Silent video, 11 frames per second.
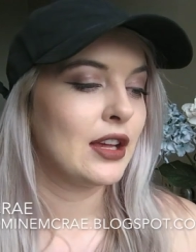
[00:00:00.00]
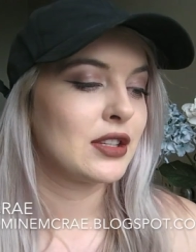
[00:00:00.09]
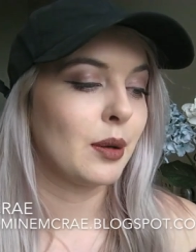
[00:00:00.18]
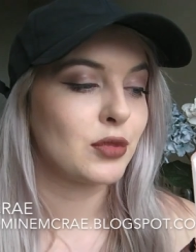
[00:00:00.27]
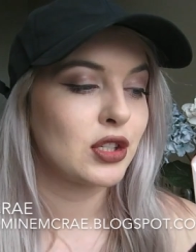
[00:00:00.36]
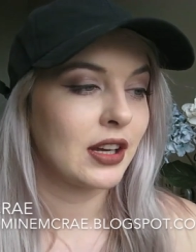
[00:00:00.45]
so
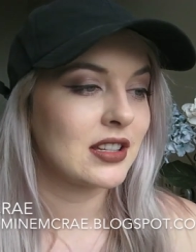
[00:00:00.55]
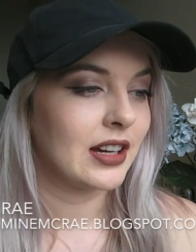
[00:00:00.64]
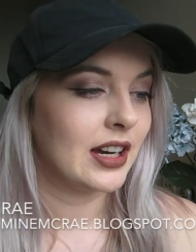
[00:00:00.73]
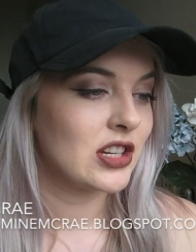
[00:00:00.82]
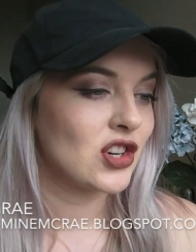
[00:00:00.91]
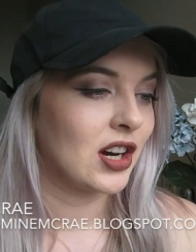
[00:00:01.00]
I'm so
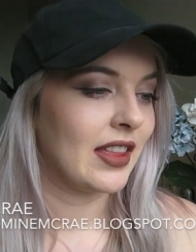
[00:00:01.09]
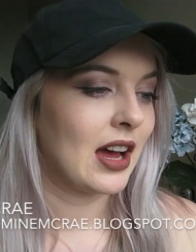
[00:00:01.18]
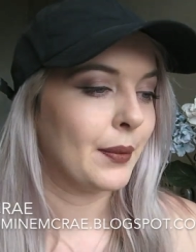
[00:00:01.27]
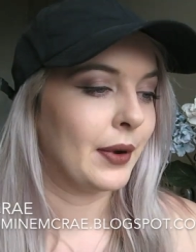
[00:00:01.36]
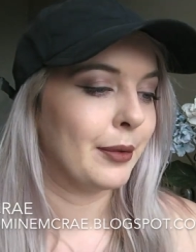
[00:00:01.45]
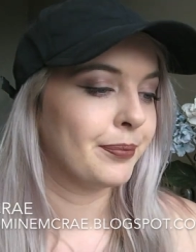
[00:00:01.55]
excited to try
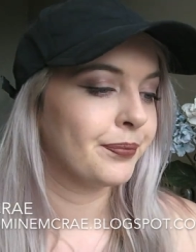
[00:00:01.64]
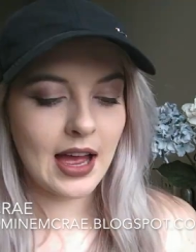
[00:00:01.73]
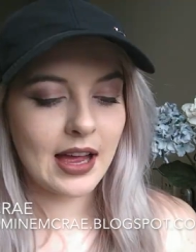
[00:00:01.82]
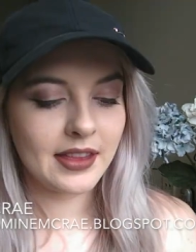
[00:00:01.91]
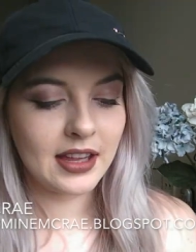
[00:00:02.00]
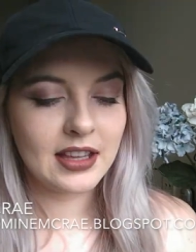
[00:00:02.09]
that one.
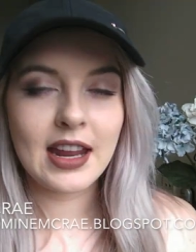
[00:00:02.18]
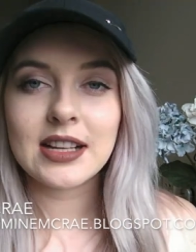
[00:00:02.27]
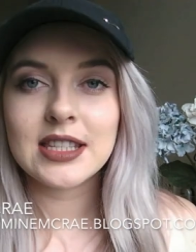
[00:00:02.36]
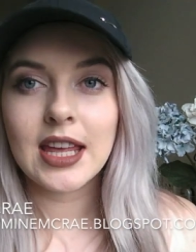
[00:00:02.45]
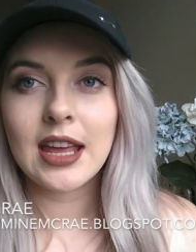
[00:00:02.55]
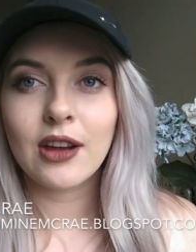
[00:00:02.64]
And then the
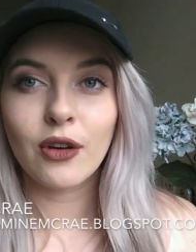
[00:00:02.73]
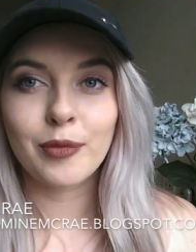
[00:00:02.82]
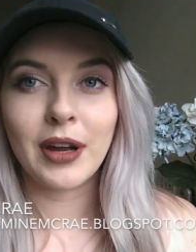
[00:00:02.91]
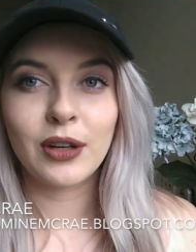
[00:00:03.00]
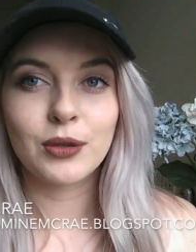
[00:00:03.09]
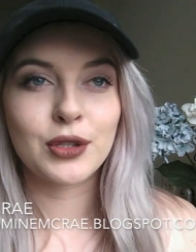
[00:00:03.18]
next thing on
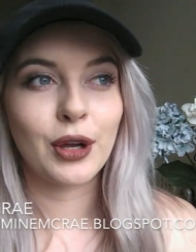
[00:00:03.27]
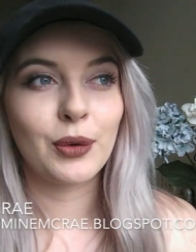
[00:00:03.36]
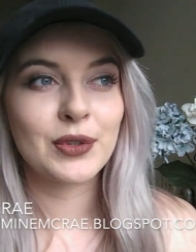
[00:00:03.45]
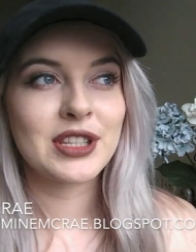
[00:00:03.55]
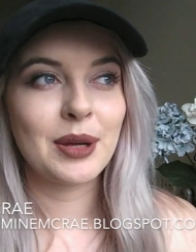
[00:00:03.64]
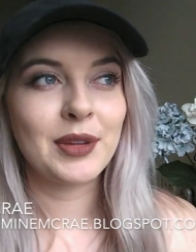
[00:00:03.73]
my order
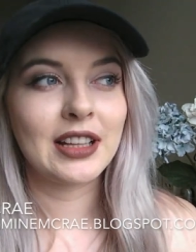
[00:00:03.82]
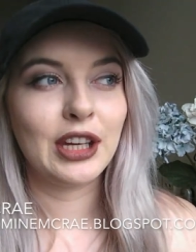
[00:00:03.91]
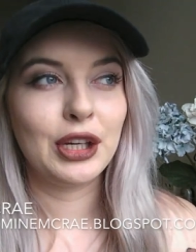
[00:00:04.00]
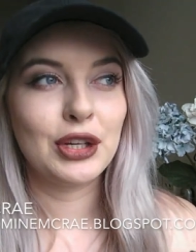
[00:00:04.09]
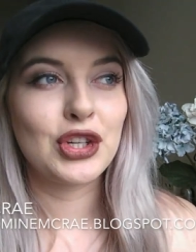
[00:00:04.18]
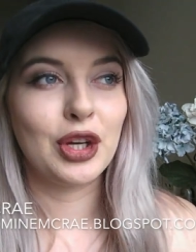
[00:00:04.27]
was something that
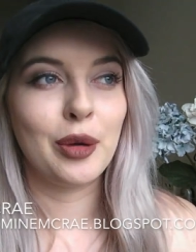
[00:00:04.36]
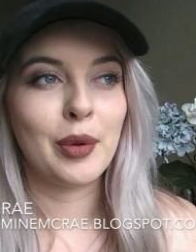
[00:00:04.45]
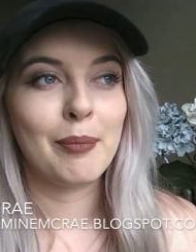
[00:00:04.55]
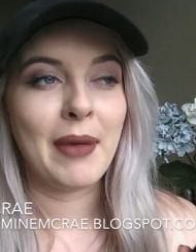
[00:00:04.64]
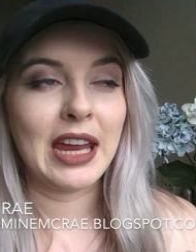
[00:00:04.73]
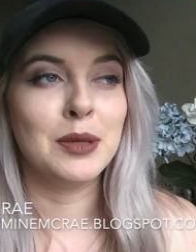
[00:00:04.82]
YouTube
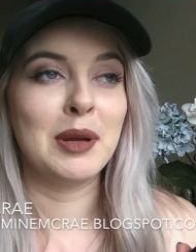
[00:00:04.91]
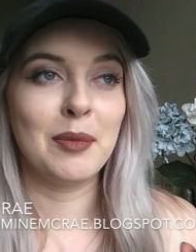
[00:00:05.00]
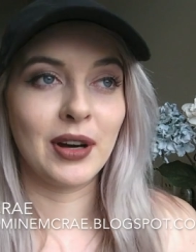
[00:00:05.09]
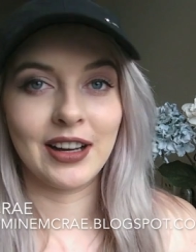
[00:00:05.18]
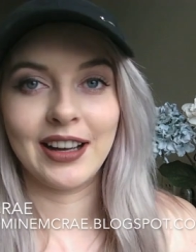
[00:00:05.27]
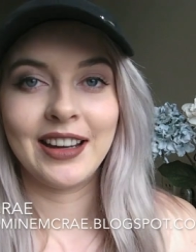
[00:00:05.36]
made me
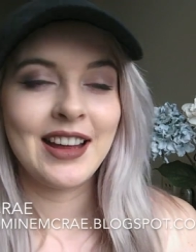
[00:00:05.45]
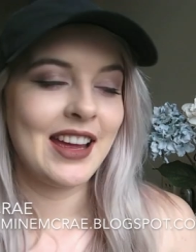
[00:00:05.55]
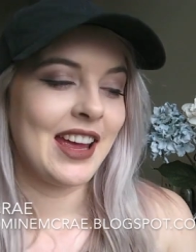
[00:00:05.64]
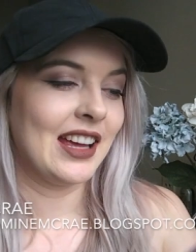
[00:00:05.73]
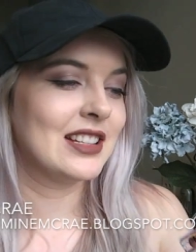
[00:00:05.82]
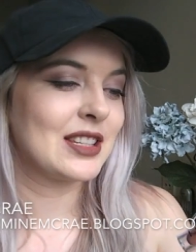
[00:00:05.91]
buy.
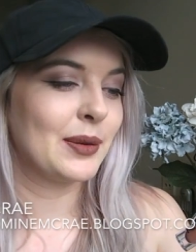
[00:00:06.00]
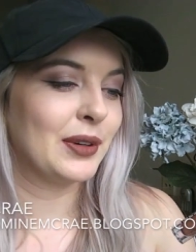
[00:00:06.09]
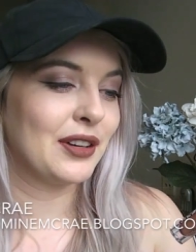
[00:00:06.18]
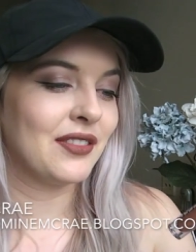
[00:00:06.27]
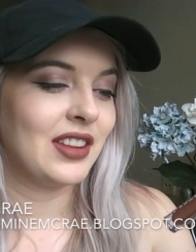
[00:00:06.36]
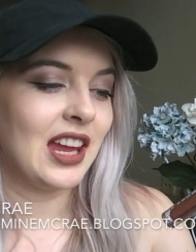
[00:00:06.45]
It's one
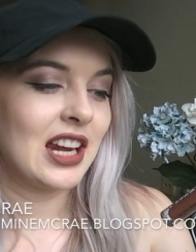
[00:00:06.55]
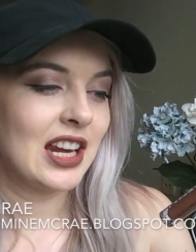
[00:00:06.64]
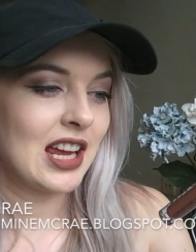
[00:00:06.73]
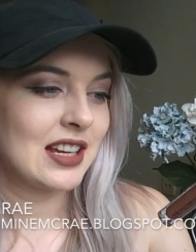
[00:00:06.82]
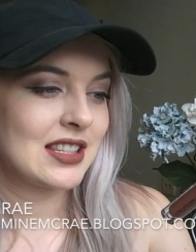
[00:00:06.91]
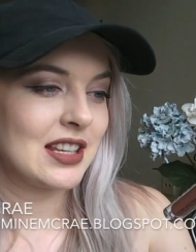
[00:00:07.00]
of the
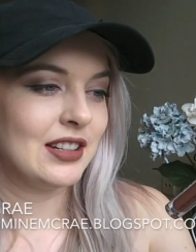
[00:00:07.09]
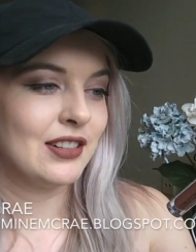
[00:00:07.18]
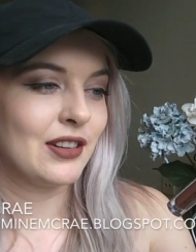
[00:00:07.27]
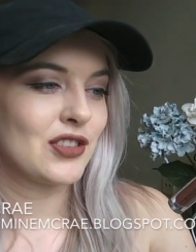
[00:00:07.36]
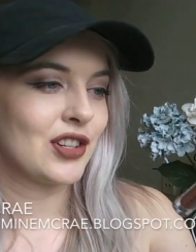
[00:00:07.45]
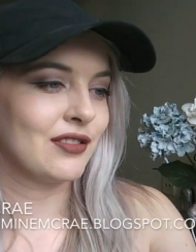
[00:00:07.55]
NYX
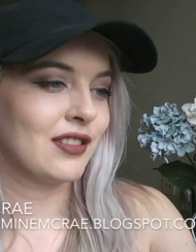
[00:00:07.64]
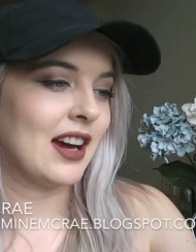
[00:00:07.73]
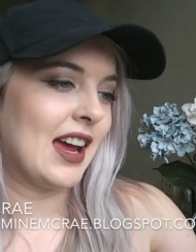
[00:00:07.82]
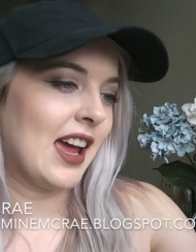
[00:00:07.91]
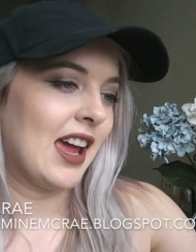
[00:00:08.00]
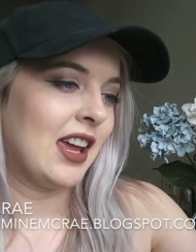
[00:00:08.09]

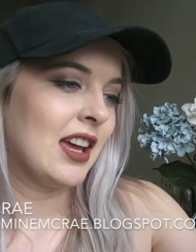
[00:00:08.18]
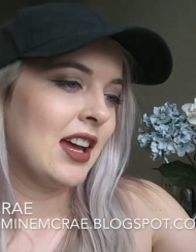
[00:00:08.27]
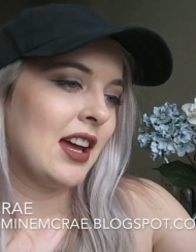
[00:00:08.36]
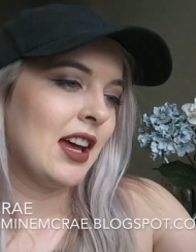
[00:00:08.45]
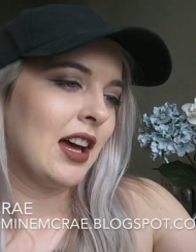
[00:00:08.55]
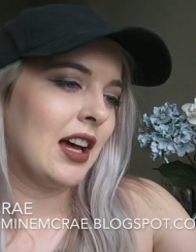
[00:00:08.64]
Lingerie,
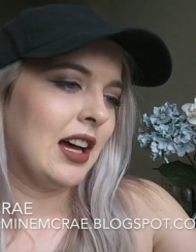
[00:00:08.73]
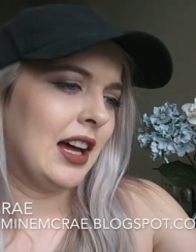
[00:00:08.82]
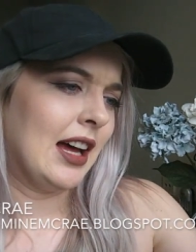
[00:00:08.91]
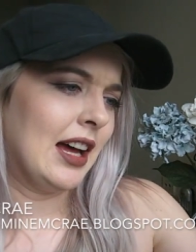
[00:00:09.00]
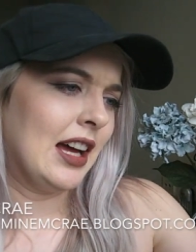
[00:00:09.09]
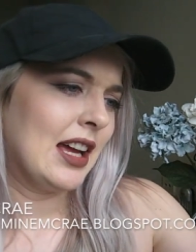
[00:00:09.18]

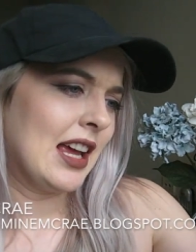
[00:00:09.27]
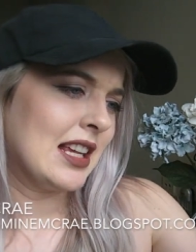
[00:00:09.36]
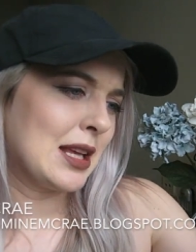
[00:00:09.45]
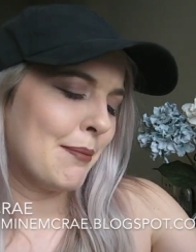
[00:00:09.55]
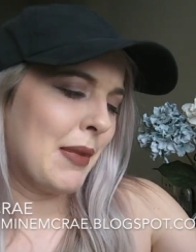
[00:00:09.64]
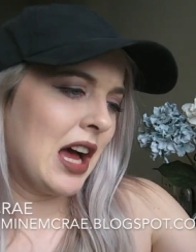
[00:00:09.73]

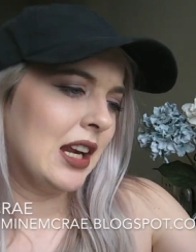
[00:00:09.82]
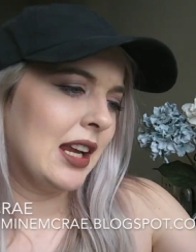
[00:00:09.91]
it's a matte